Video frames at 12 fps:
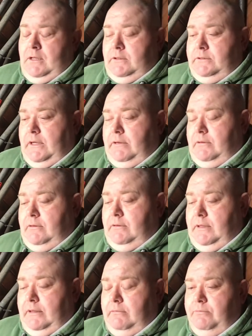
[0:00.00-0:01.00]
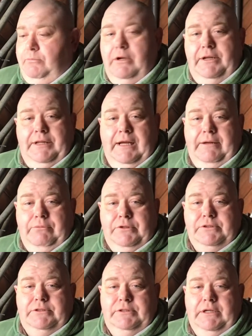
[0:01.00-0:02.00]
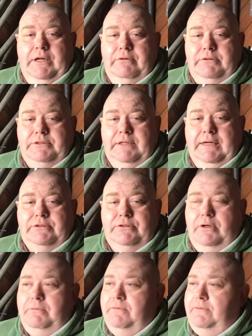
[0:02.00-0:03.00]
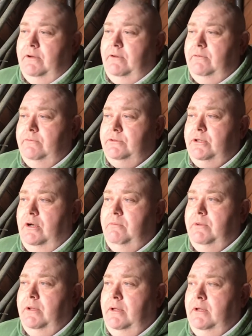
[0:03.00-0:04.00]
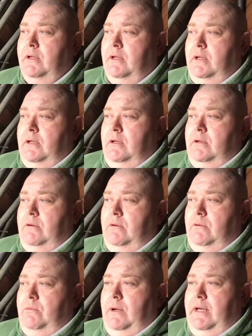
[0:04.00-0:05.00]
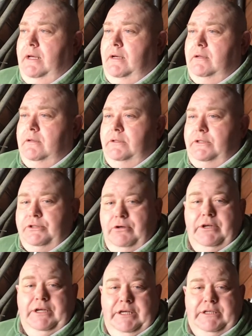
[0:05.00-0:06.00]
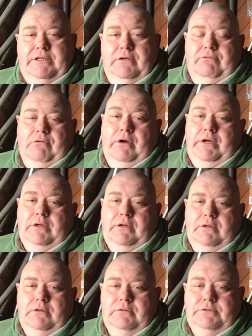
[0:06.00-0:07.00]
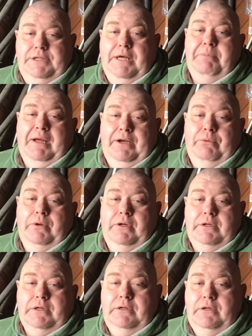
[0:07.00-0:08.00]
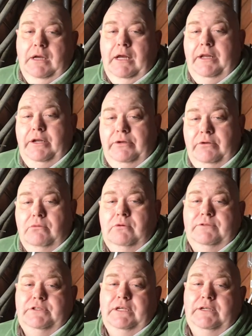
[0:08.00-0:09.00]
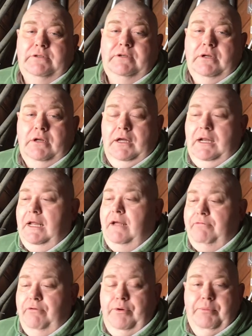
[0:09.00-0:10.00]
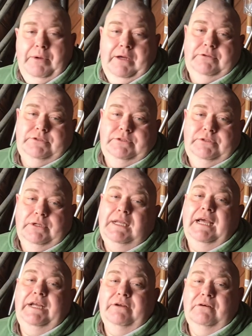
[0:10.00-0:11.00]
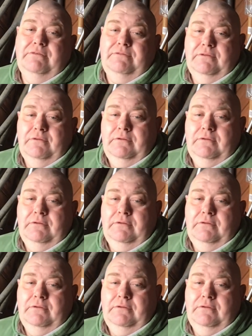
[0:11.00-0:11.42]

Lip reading: So yeah, brilliant that was. You know, it was that time of life, time where you're trying to get yourself right to get back to work, and then all of a sudden, a letter through the post, you're laid off.